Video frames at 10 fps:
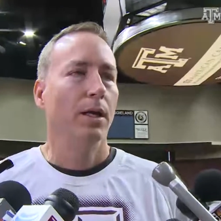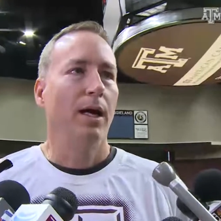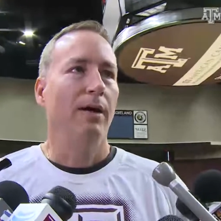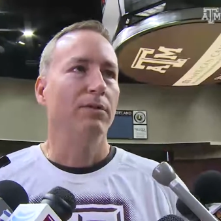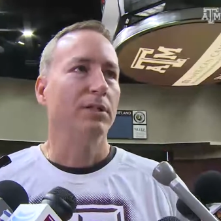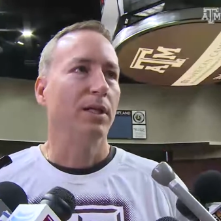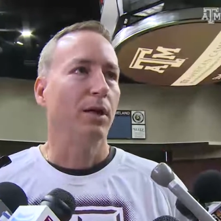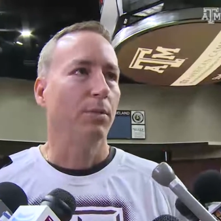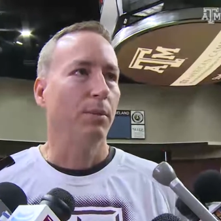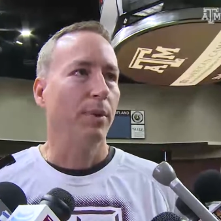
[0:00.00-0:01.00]
Obviously,
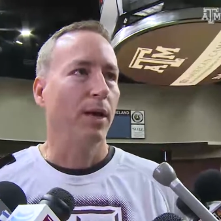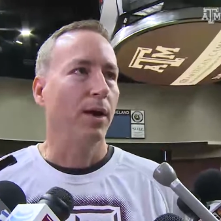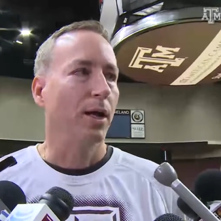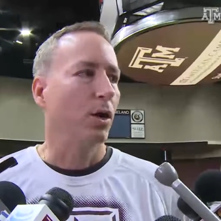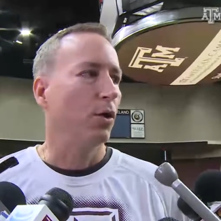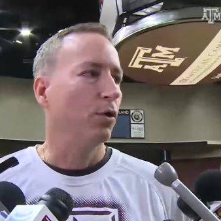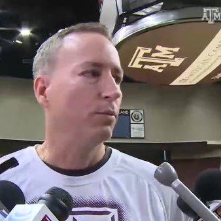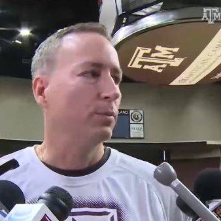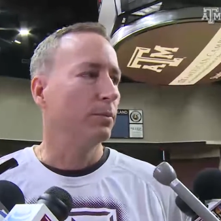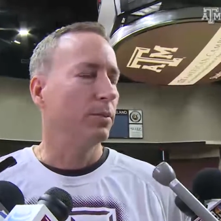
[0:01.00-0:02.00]
they'll be better at home.
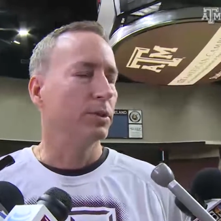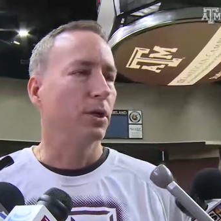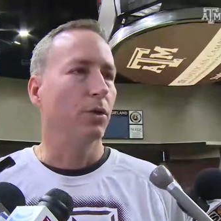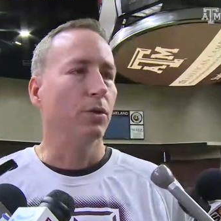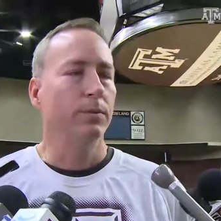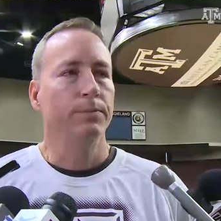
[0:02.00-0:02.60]
So,